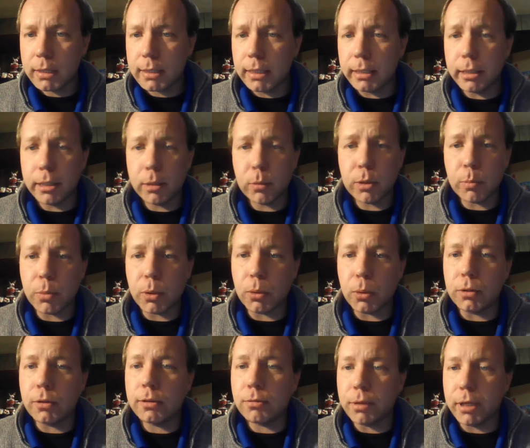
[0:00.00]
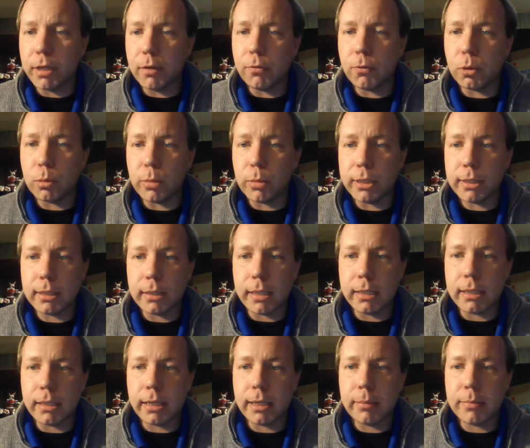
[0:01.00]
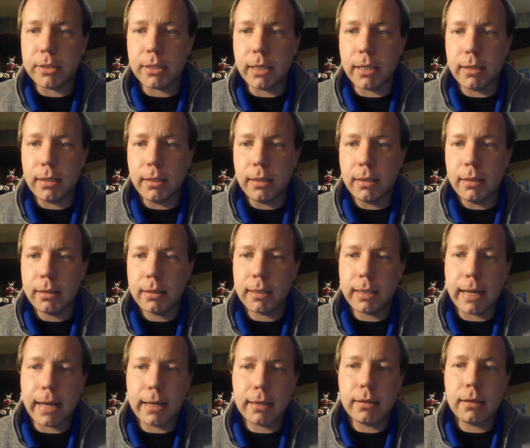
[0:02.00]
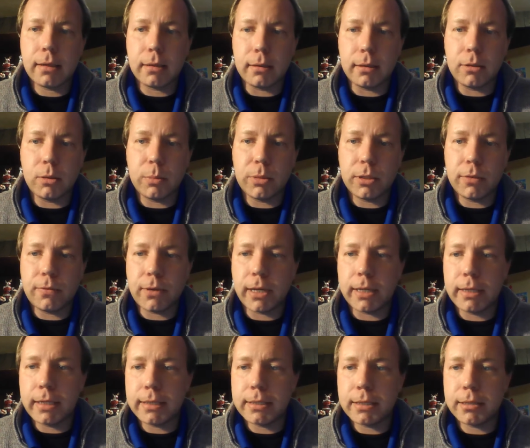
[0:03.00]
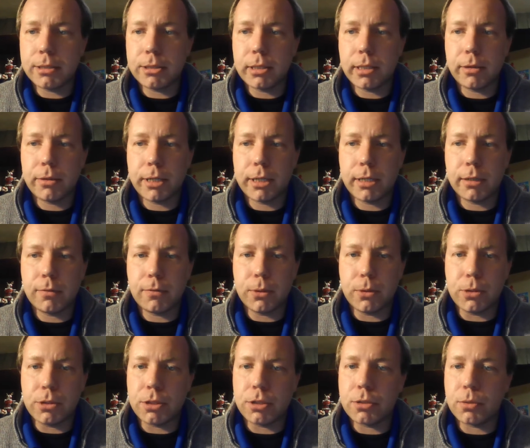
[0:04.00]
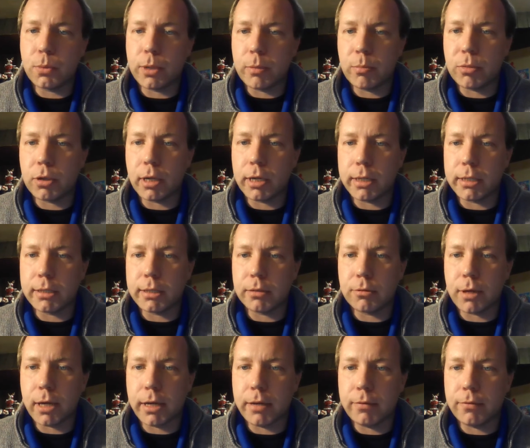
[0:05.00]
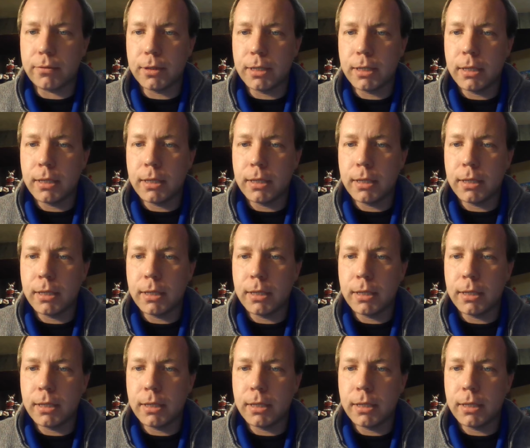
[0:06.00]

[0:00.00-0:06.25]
Dealing with both 3 and 4 month lead times can add a little bit of unnecessary confusion to when products arrive.